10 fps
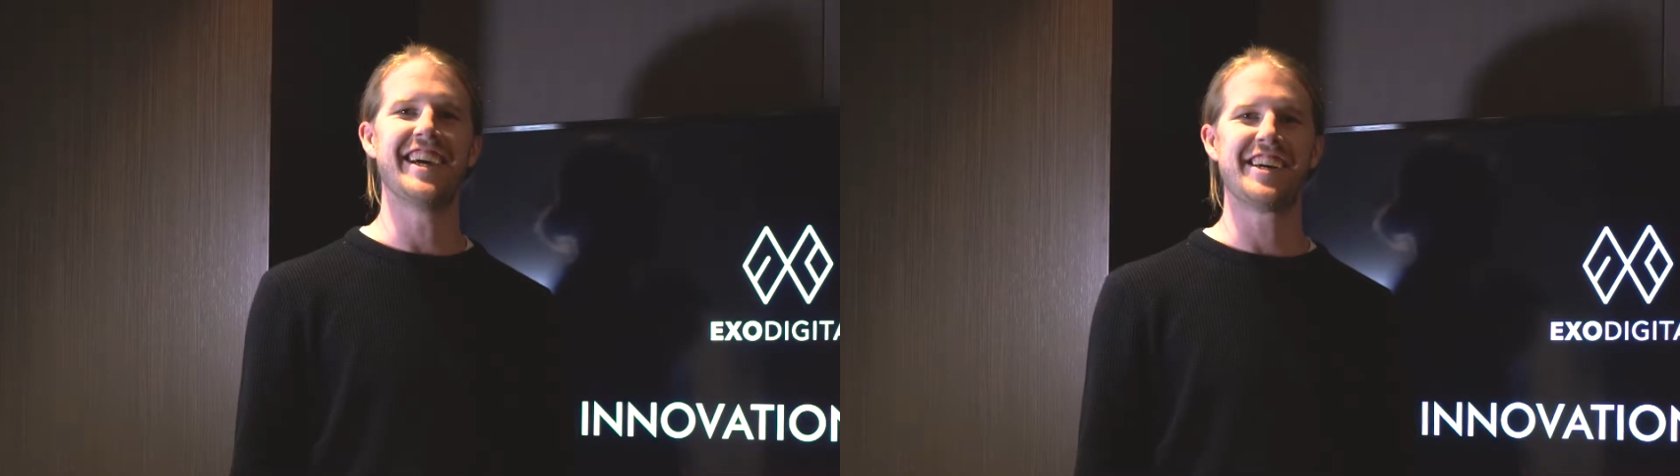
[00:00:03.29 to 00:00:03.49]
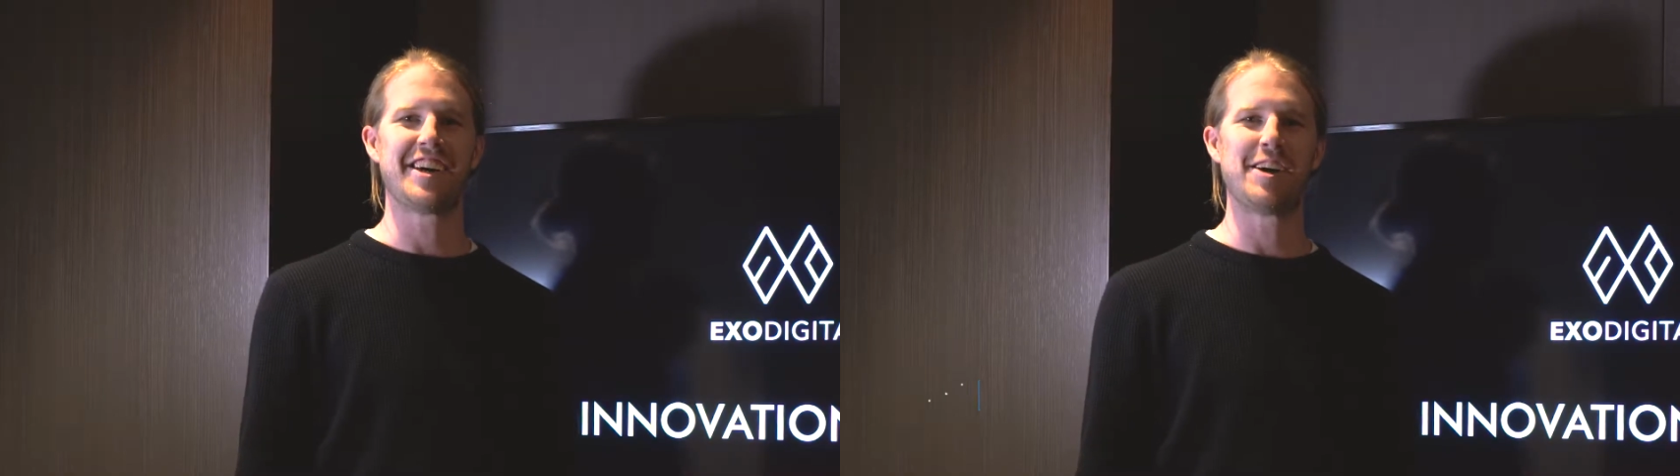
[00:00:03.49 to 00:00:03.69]

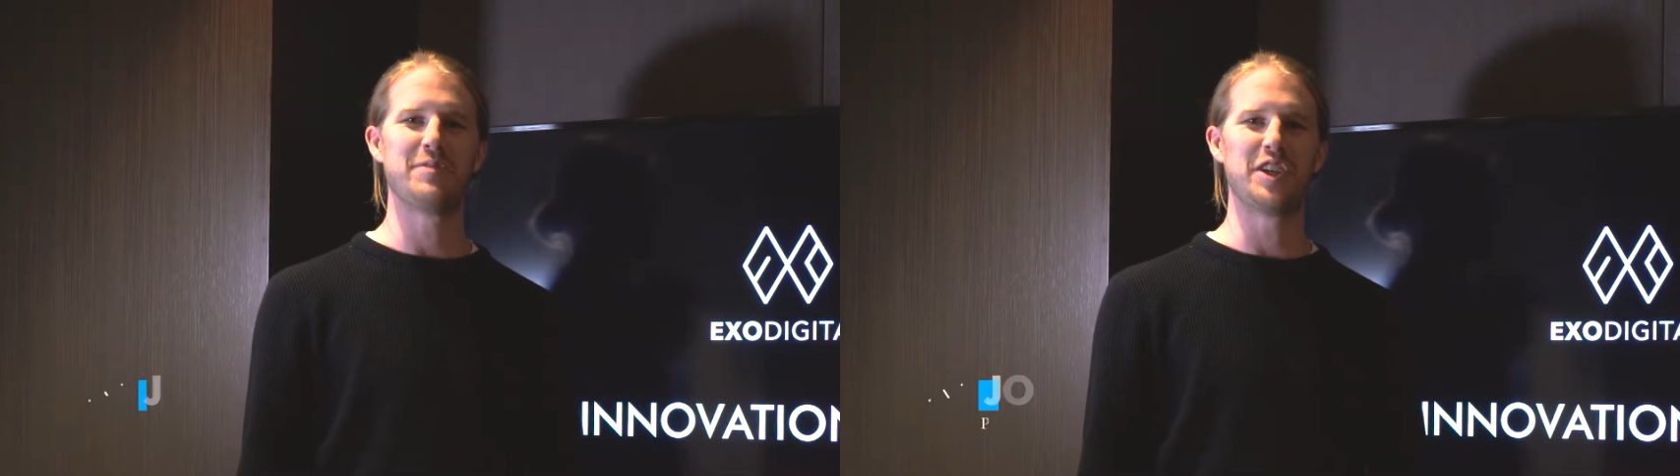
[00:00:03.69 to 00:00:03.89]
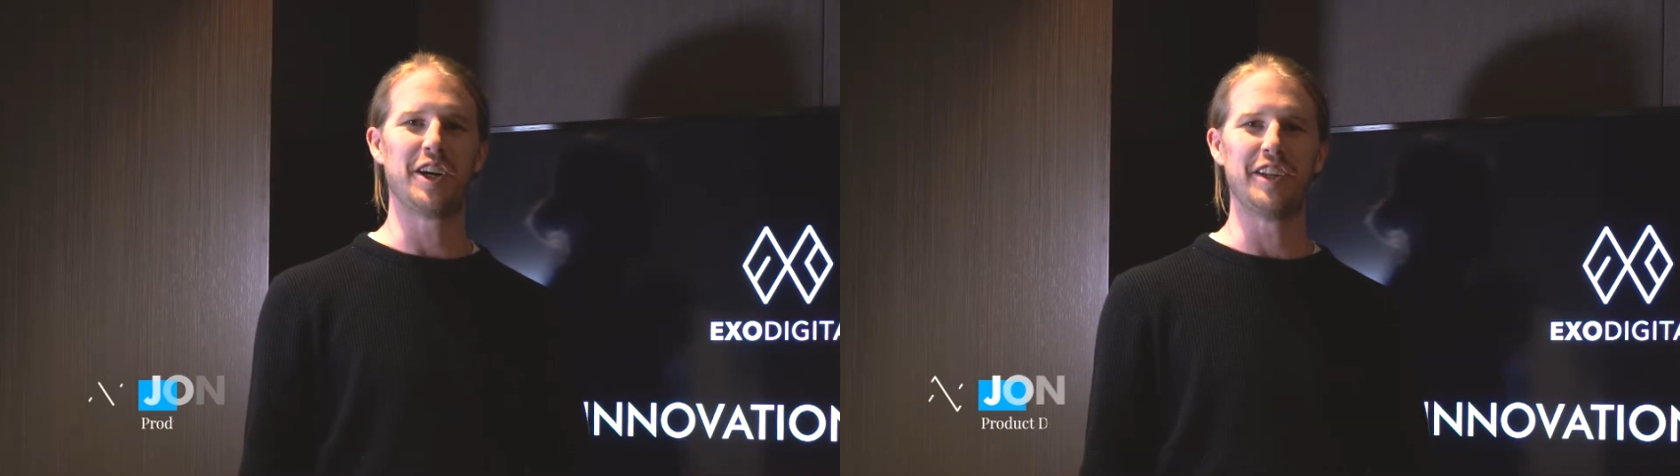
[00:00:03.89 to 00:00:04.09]
there,
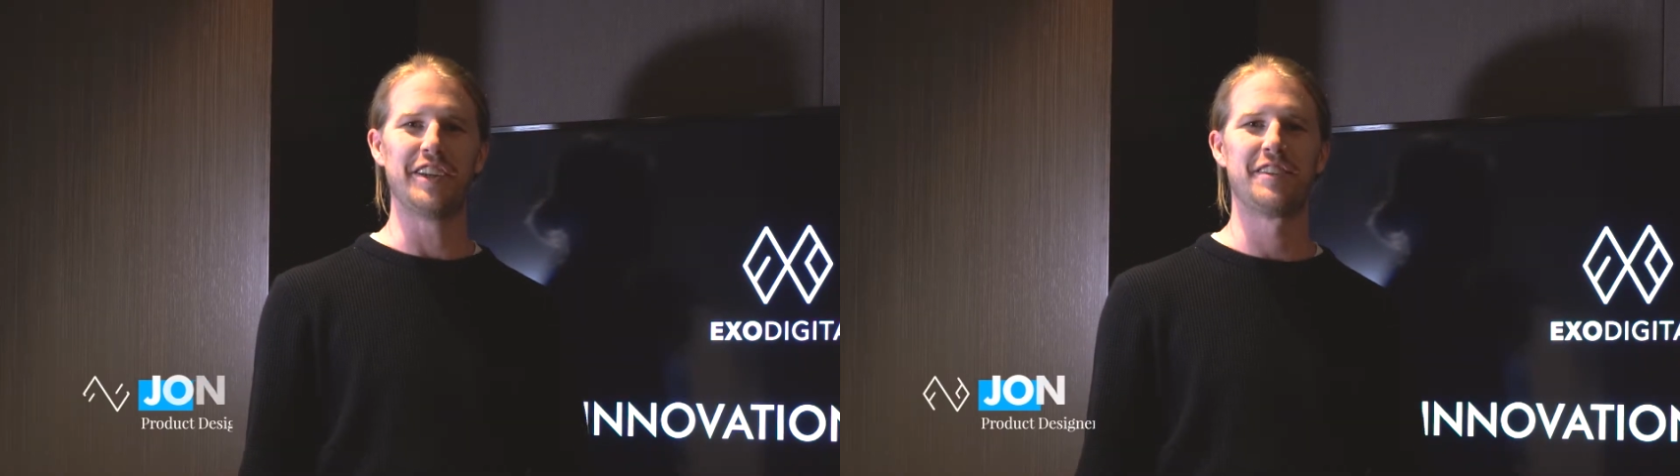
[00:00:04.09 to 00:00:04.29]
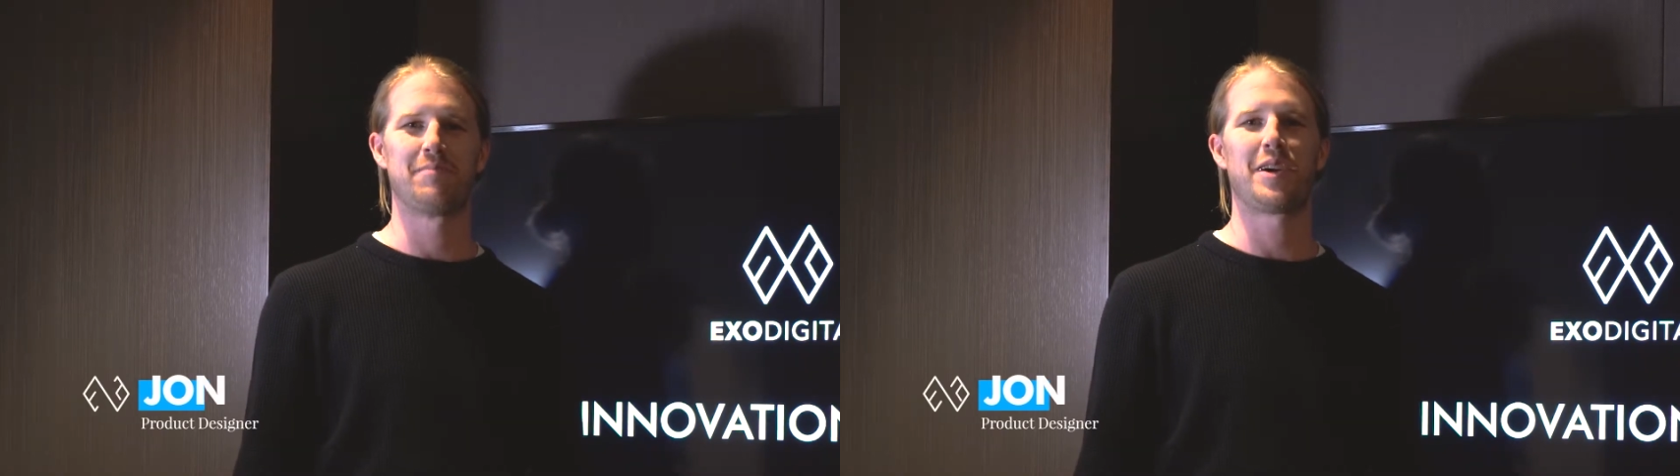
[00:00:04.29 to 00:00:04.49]
I'm
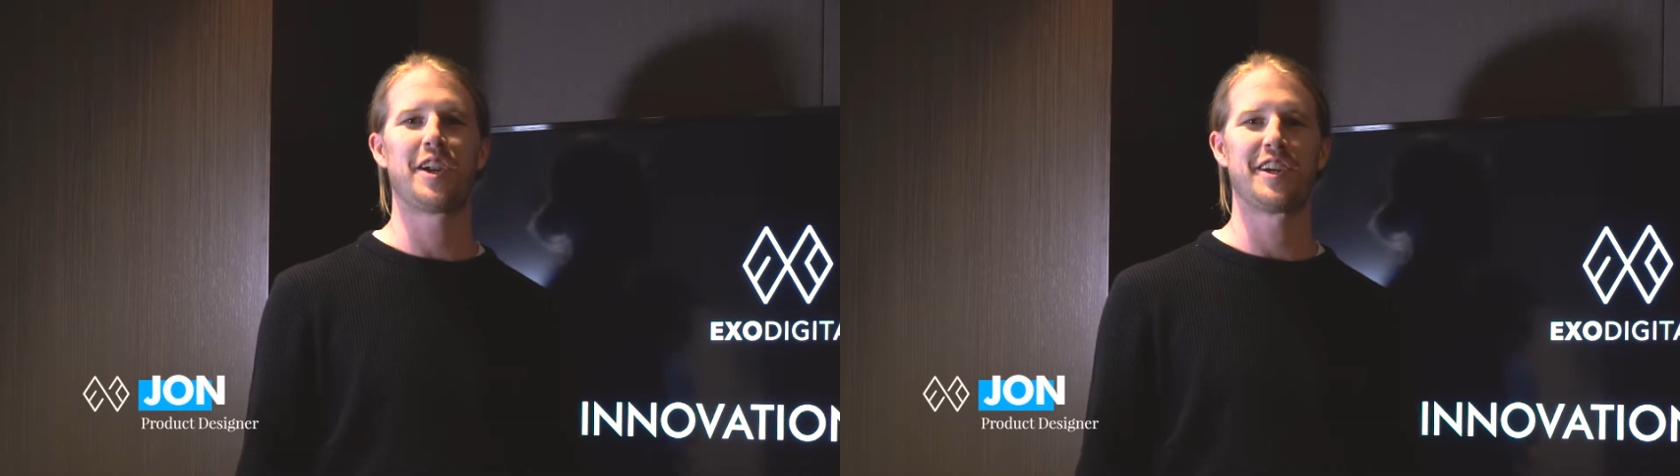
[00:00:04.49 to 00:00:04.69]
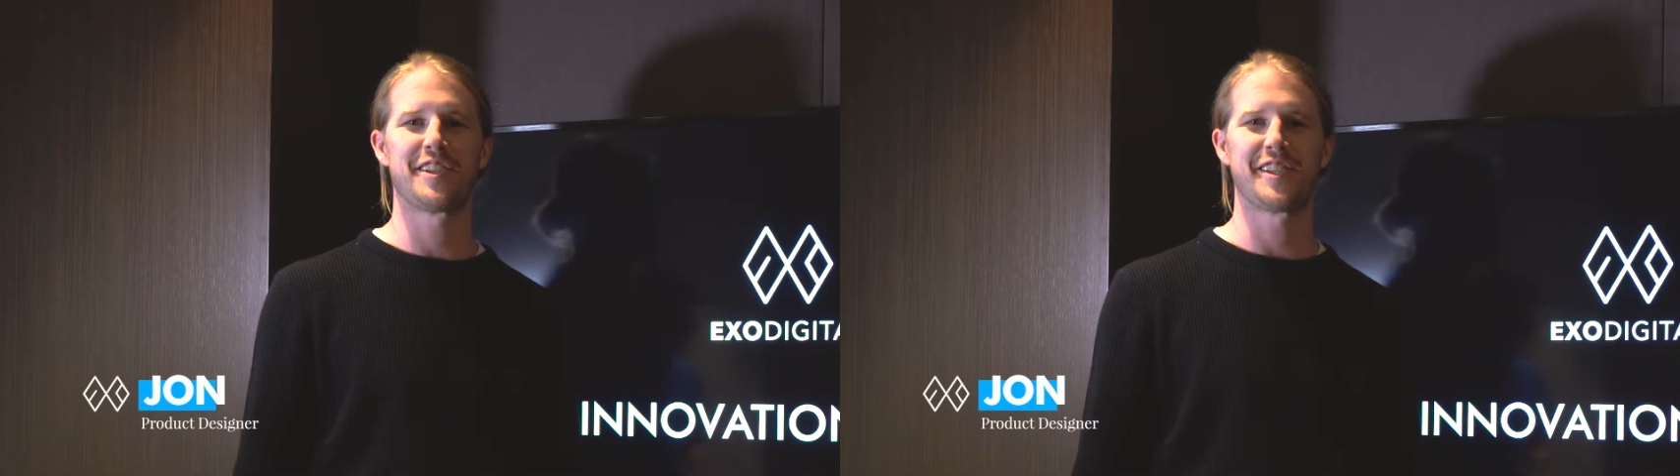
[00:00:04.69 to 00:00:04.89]
John, product